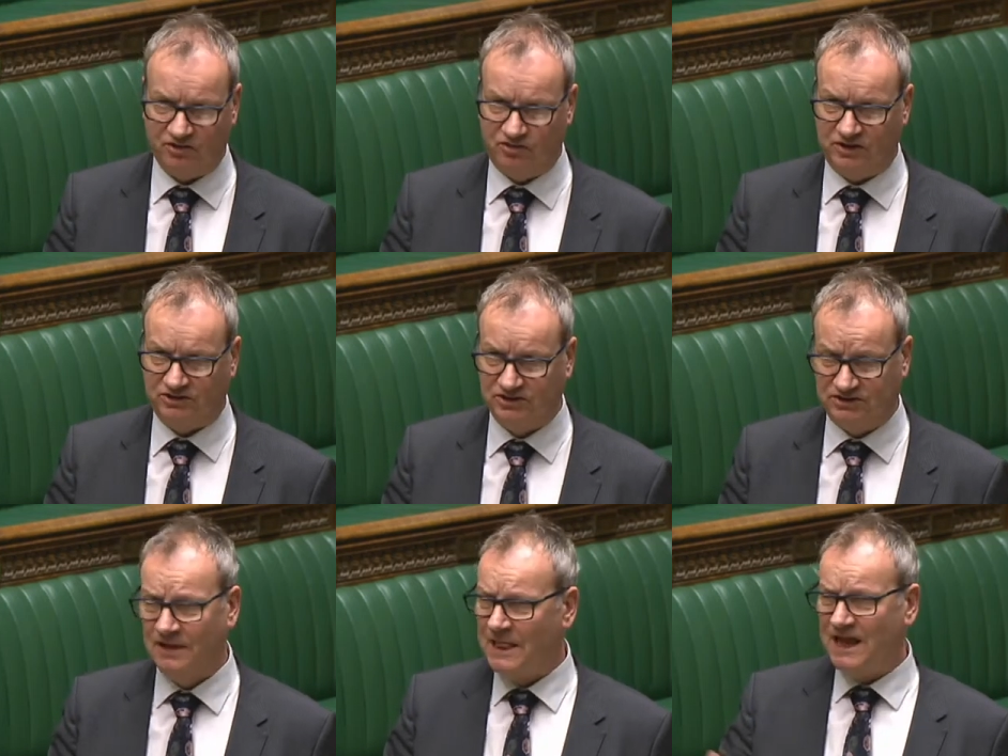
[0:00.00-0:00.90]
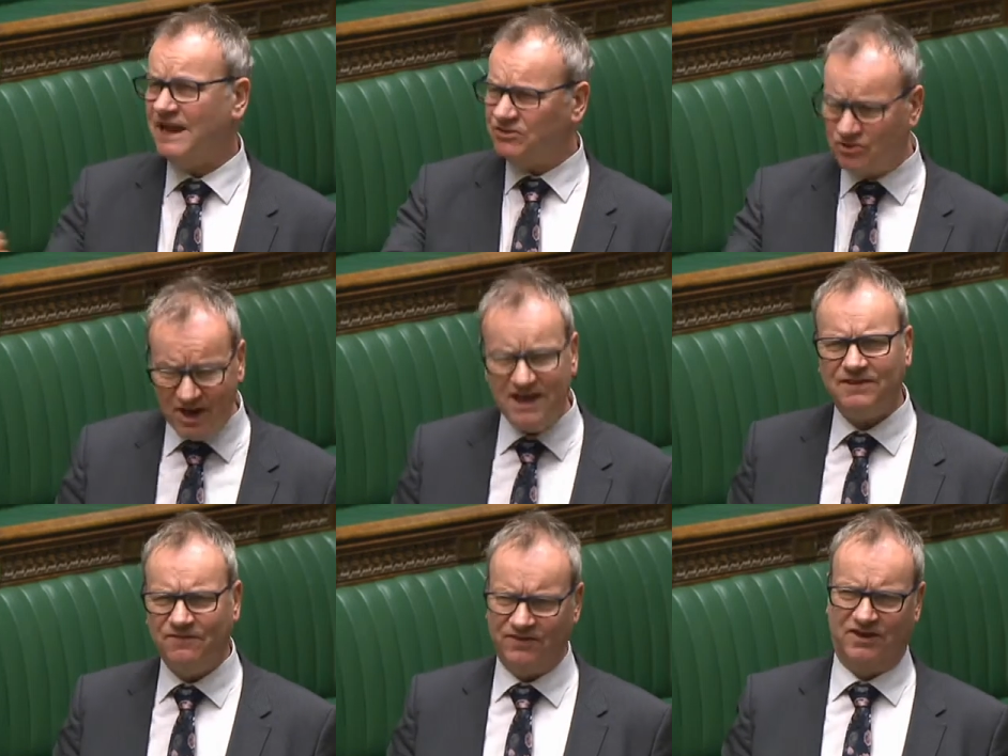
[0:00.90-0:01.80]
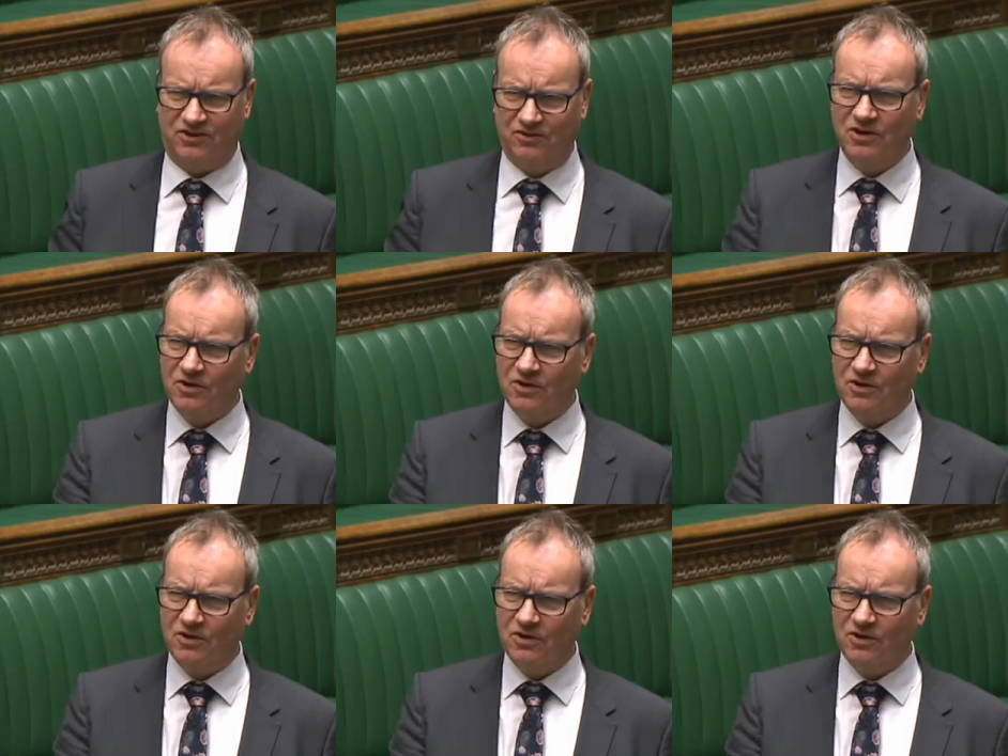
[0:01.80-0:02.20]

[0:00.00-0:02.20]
constituency. And I tried to figure out,